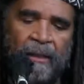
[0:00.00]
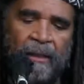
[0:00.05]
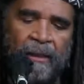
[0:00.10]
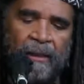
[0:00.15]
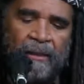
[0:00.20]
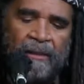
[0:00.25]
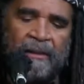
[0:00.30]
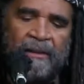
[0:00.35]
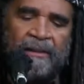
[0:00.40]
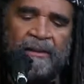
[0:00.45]

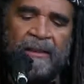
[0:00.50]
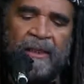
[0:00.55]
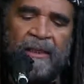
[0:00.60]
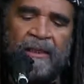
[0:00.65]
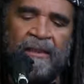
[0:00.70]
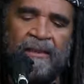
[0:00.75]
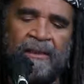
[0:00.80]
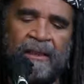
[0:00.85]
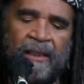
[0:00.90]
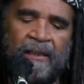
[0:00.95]
Other
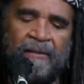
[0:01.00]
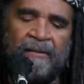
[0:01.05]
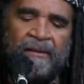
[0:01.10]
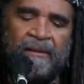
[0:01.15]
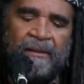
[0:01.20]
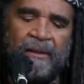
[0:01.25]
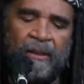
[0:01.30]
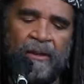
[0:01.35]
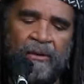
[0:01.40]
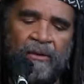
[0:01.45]
studies have
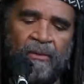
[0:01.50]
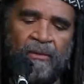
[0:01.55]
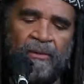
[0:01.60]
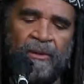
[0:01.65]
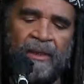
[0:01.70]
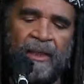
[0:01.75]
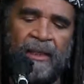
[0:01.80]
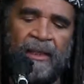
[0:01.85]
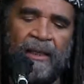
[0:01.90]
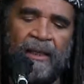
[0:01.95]
shown
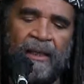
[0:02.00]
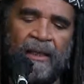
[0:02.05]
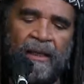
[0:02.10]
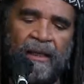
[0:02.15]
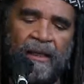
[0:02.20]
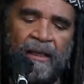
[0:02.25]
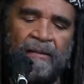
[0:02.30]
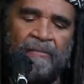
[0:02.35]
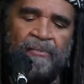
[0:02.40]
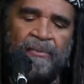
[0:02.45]
that
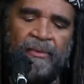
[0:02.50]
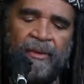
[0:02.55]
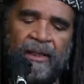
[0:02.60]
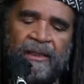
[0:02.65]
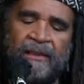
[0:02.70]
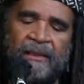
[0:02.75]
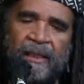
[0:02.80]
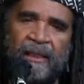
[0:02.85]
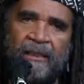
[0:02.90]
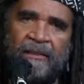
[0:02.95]

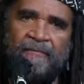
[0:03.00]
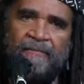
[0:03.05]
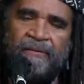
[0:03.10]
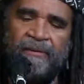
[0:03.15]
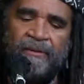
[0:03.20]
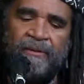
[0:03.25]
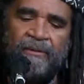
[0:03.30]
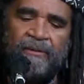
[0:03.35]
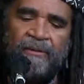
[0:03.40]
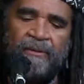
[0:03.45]
unprocessed
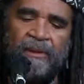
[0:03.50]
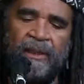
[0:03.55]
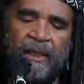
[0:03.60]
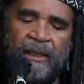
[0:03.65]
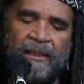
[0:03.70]
food,